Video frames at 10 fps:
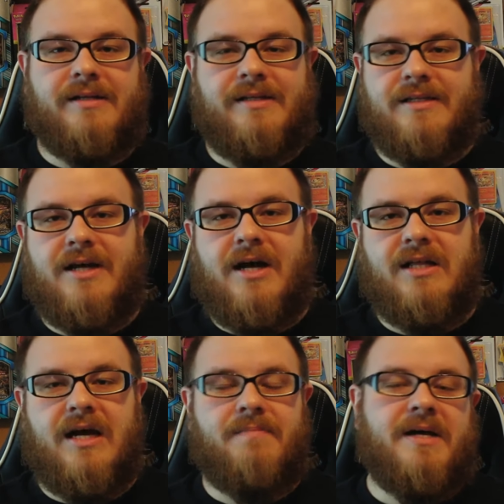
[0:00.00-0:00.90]
cleaned it all
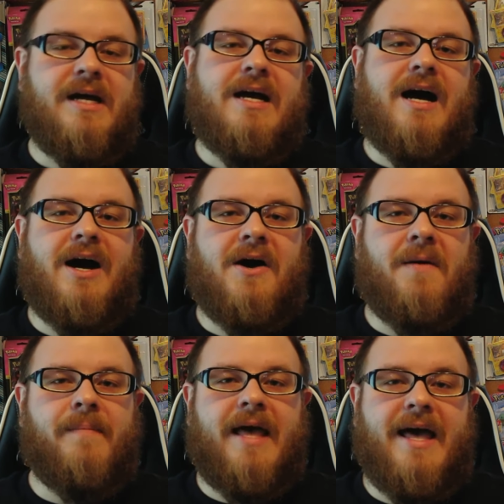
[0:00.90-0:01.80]
up,
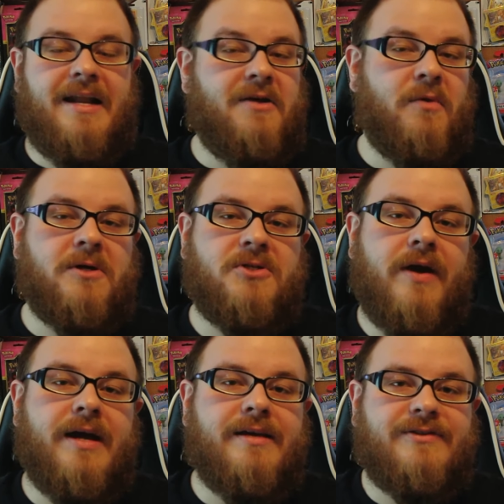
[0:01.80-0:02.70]
and it works
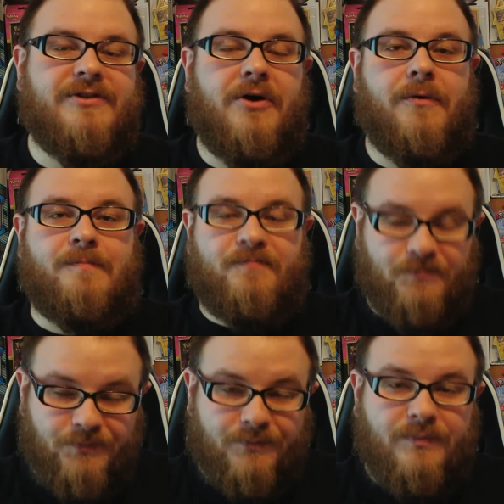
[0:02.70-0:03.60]
great. So
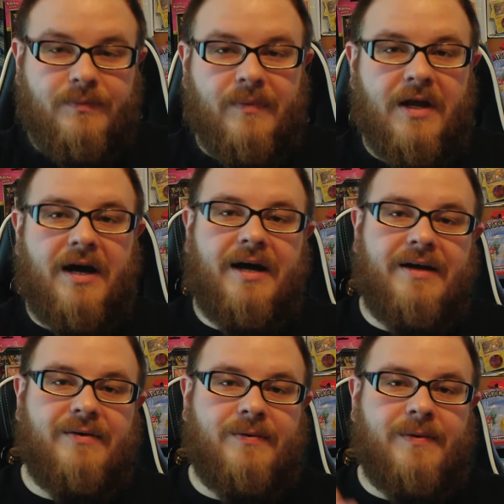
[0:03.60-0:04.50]

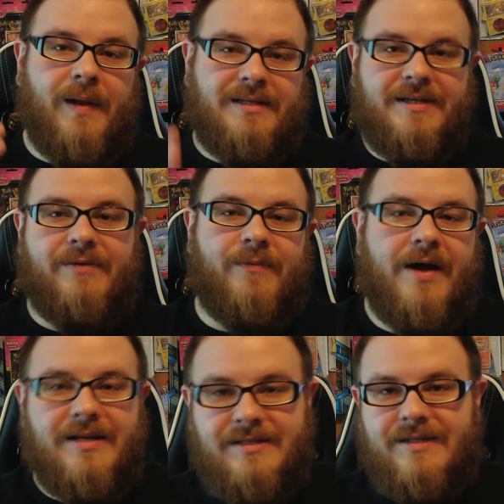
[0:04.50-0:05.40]
let's get
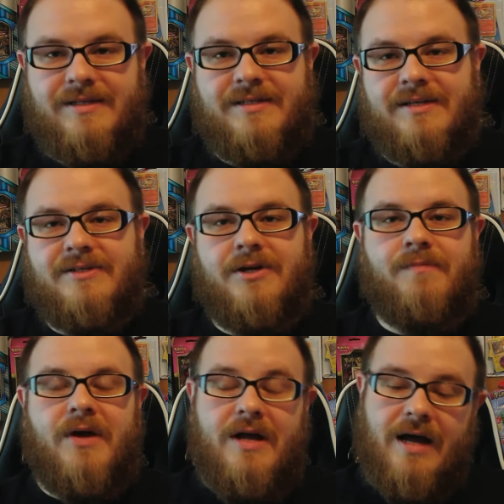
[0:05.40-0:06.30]
right into the
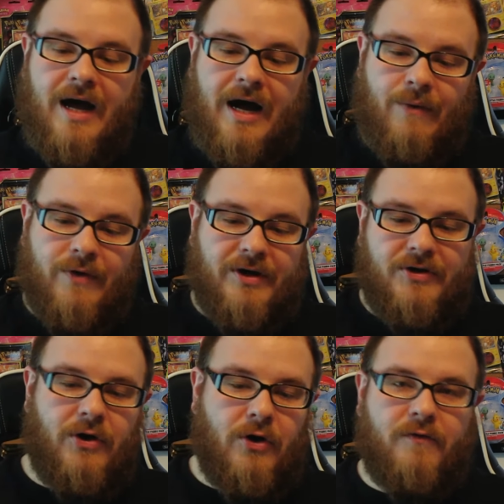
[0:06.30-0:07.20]
system. We're going to
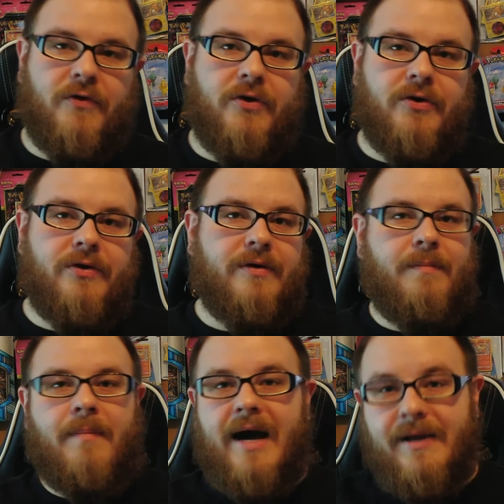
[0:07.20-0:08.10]
go over
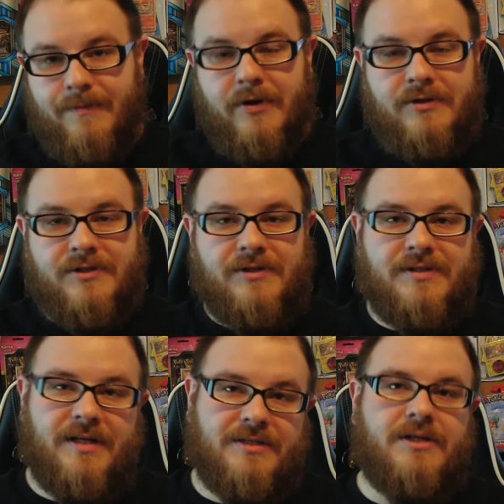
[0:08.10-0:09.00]
my personal
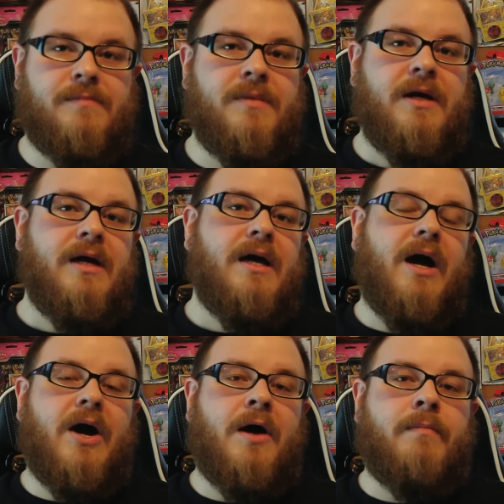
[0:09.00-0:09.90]
system,
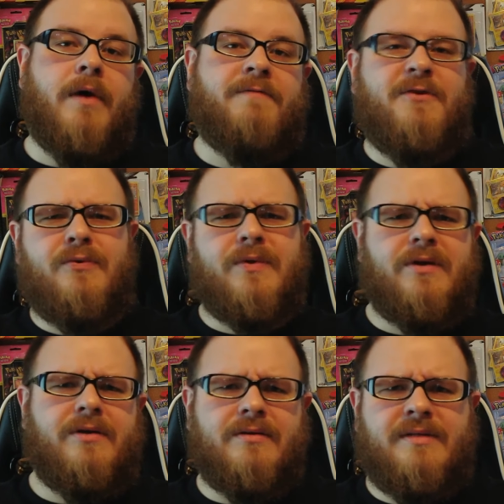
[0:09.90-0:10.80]
a few
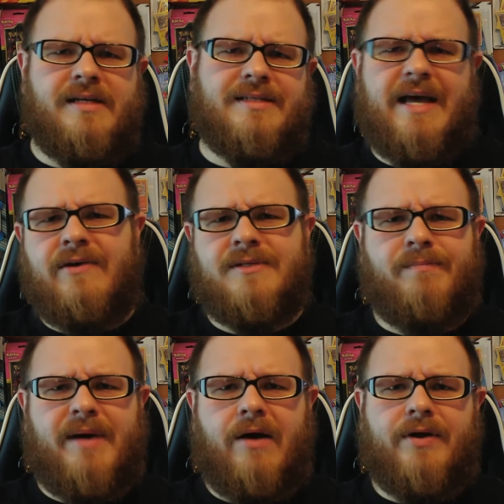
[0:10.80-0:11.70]
little details
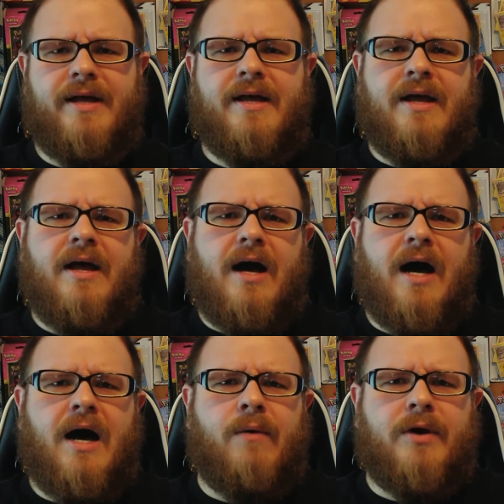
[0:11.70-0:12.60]
about it.
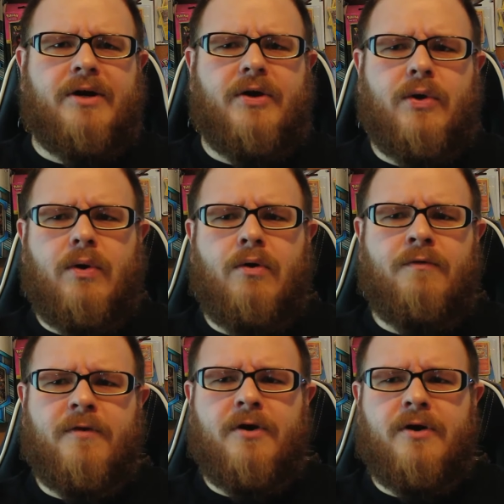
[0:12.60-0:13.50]
We're going to go
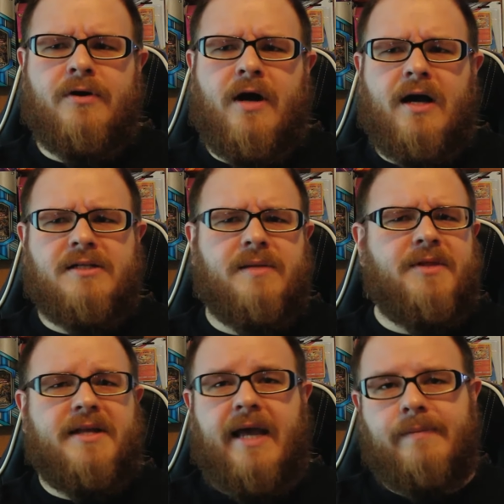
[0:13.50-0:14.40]
over some of
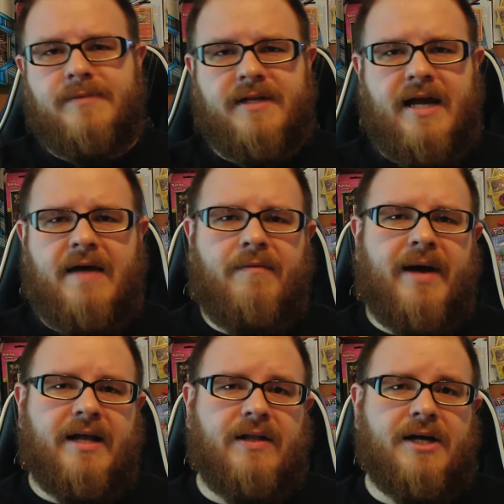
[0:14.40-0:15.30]
the games that I have in
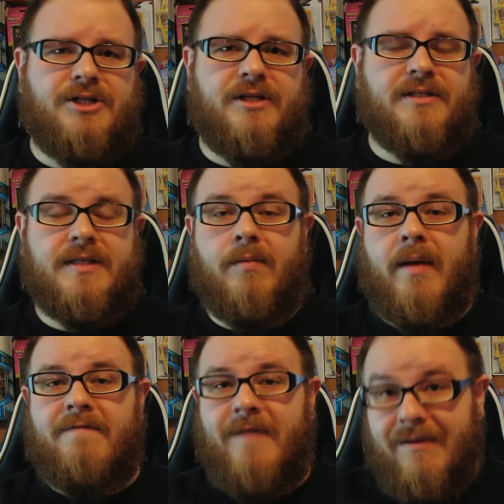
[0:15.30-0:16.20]
my collection, some of
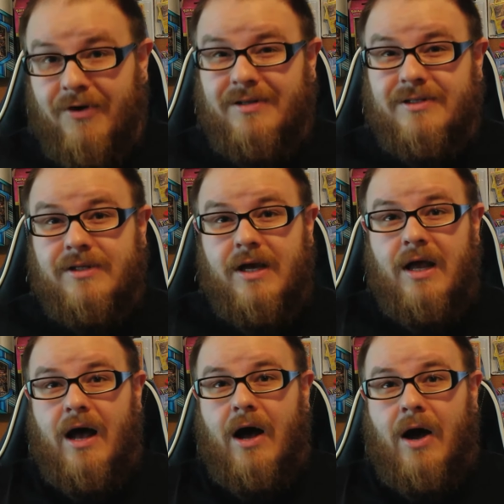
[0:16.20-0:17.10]
my favorites,
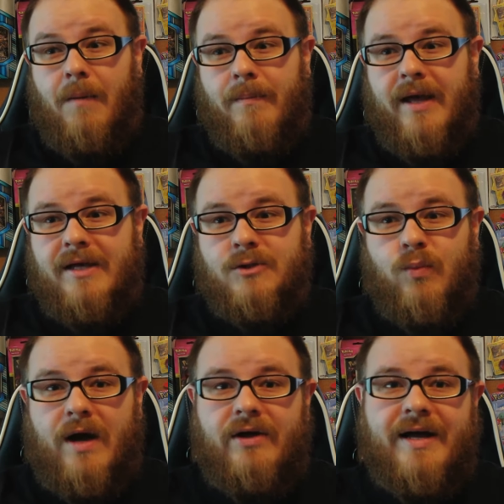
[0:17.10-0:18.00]
as
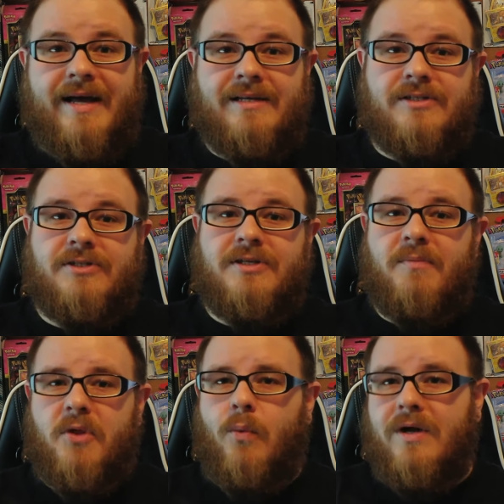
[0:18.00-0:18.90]
well as some
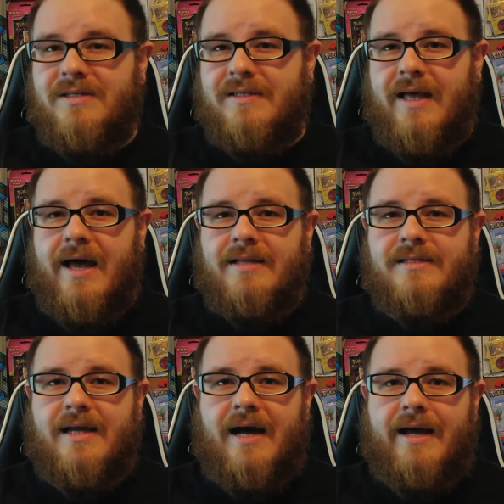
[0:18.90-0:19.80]
of the ones
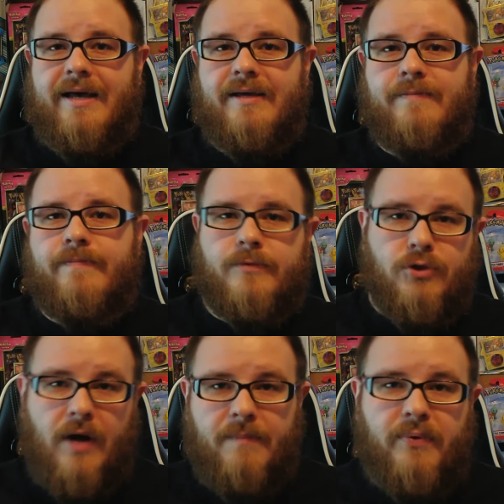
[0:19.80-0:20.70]
that I
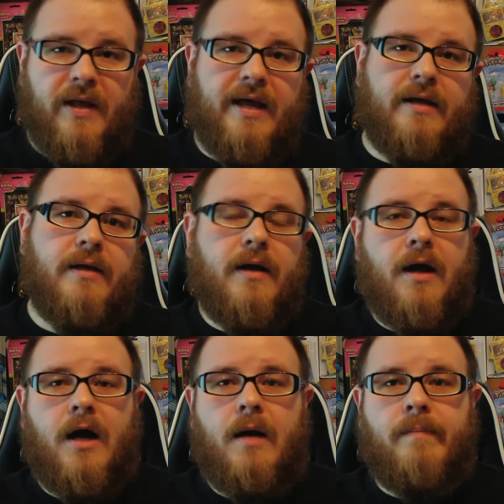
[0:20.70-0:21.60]
tried playing,
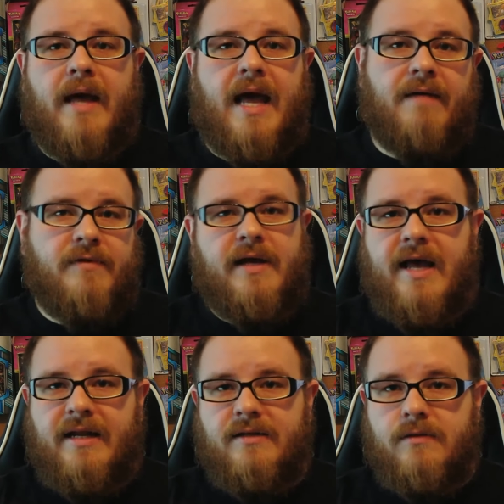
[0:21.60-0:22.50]
haven't
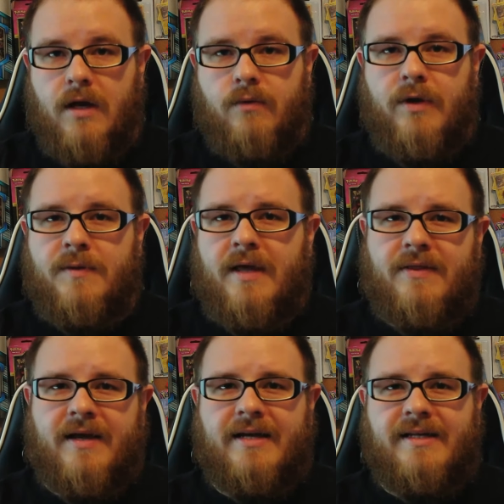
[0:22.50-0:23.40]
had any luck with. I
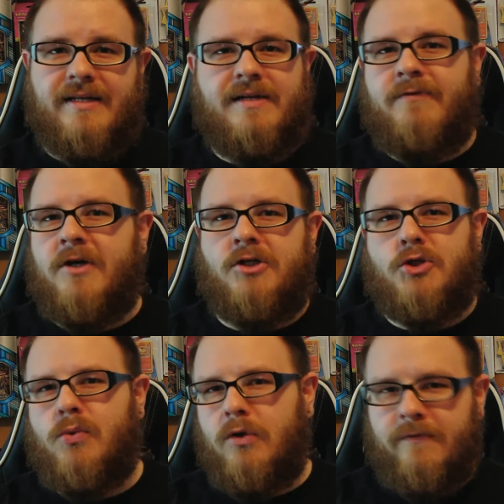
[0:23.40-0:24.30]
think I need a different
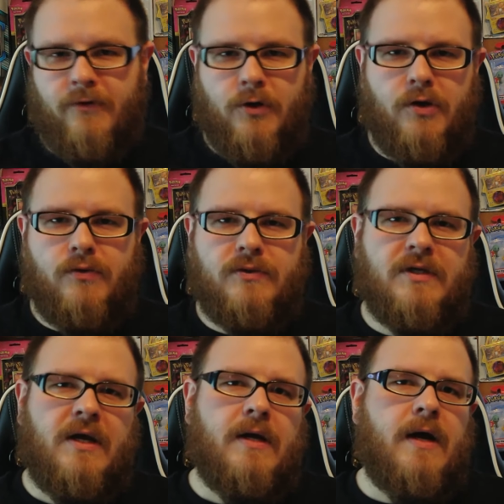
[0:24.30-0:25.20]
controller for those.
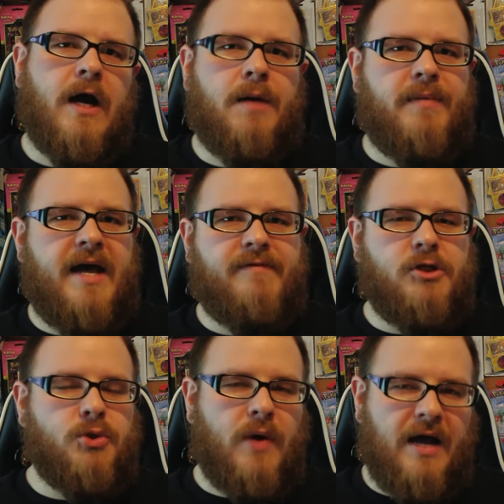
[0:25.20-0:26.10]
I have a
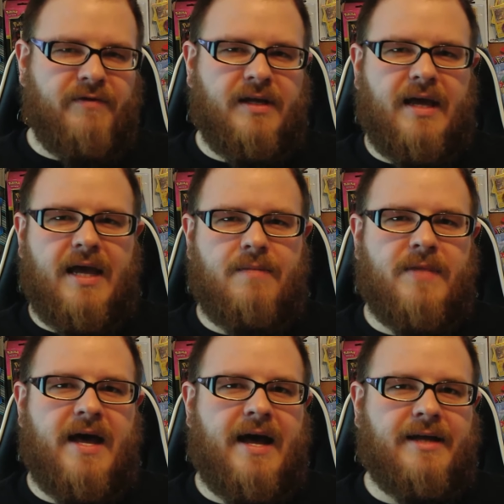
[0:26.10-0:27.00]
driving game
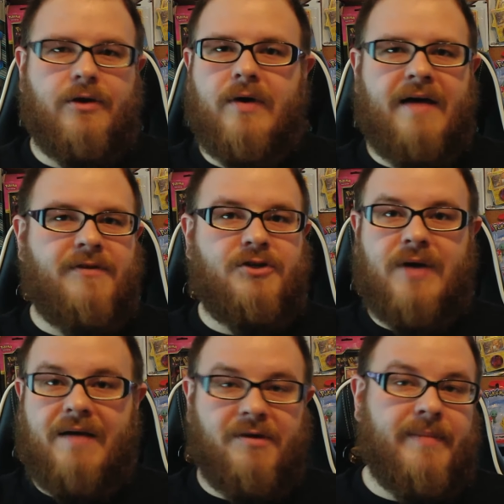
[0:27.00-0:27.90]
that I don't have the
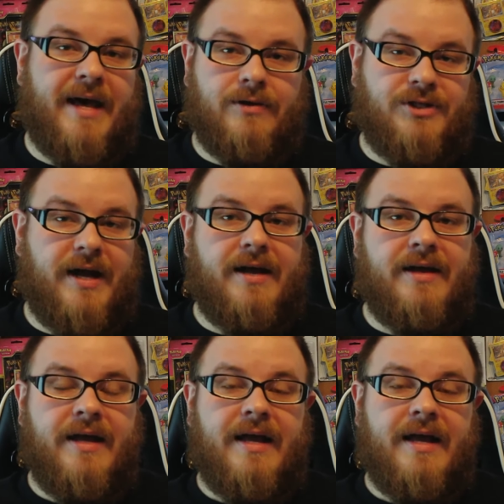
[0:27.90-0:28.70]
driving paddles yet.